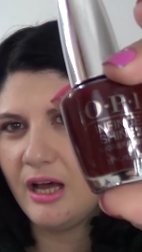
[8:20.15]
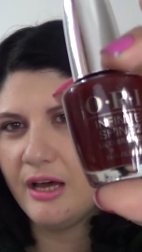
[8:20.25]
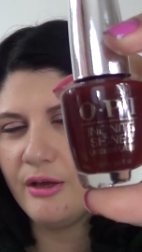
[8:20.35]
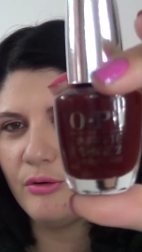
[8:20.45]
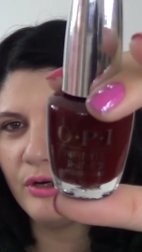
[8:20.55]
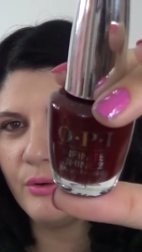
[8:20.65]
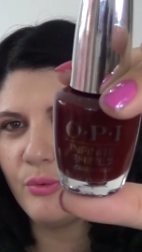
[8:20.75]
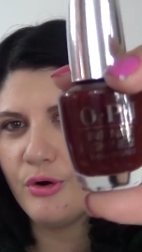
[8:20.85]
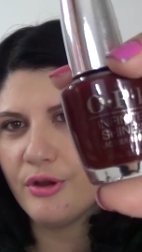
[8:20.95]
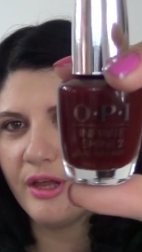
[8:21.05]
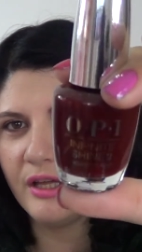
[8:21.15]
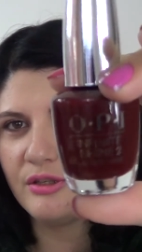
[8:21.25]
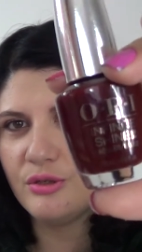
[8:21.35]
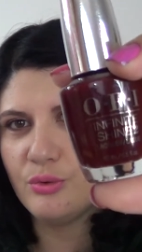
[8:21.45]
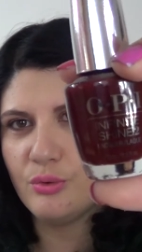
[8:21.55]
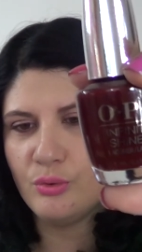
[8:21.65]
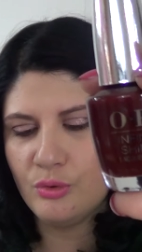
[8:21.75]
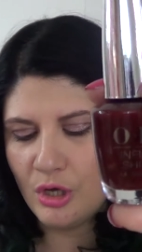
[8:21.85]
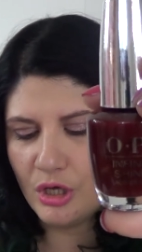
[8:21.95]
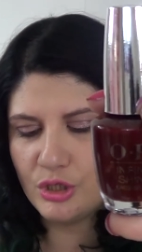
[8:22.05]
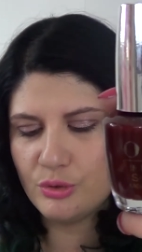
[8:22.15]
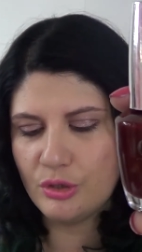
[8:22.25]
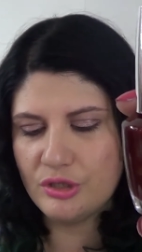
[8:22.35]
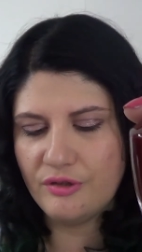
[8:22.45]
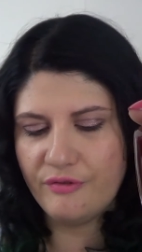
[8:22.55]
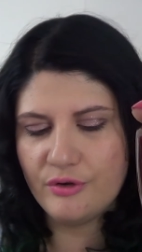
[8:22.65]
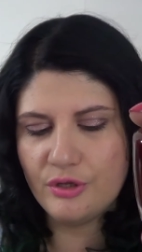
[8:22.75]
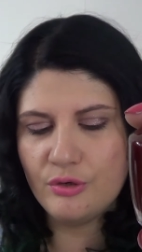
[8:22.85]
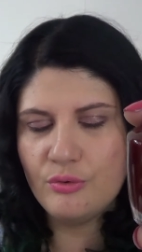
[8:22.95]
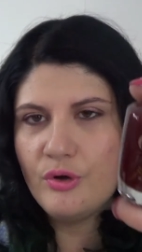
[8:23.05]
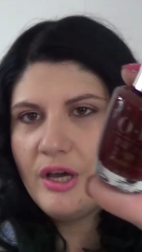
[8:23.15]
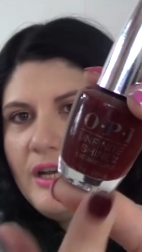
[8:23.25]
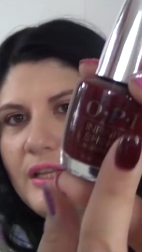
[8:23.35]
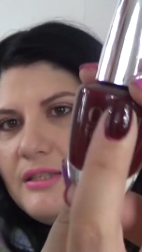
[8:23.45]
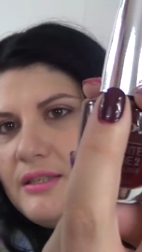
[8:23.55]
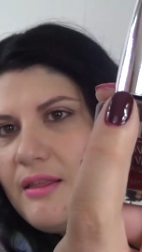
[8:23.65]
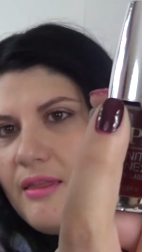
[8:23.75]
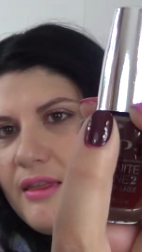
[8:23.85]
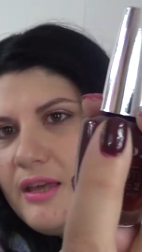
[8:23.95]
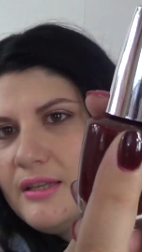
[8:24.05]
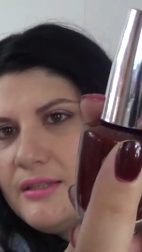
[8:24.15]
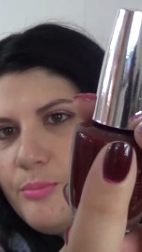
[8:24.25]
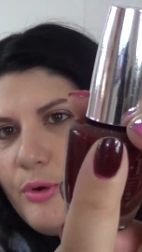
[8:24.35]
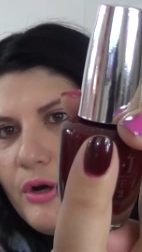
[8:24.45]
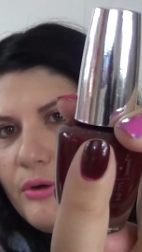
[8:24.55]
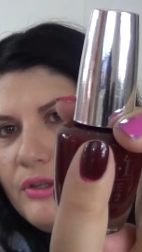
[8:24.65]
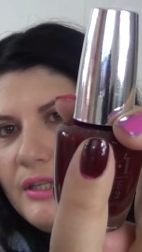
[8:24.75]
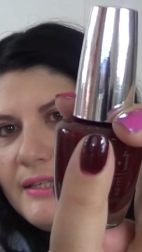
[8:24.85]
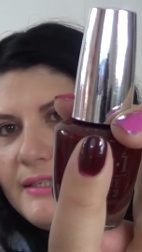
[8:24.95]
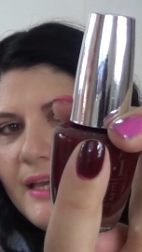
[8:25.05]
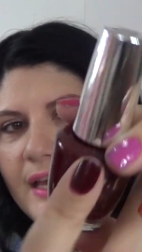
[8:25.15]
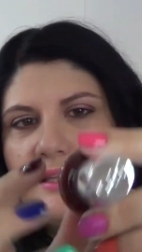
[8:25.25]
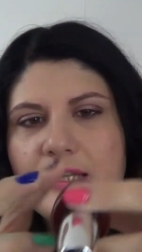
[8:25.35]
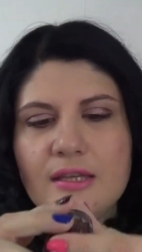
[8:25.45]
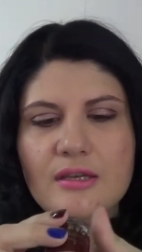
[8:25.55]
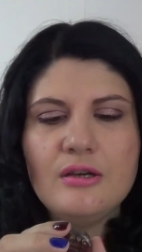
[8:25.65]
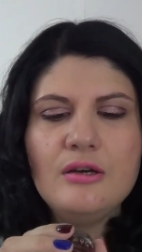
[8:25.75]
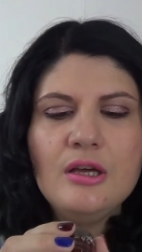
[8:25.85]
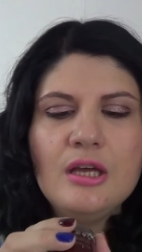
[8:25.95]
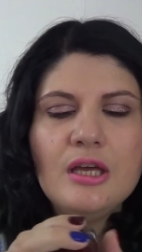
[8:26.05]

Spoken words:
I only wore that to swatch it for you, and it's this burgundy shade here.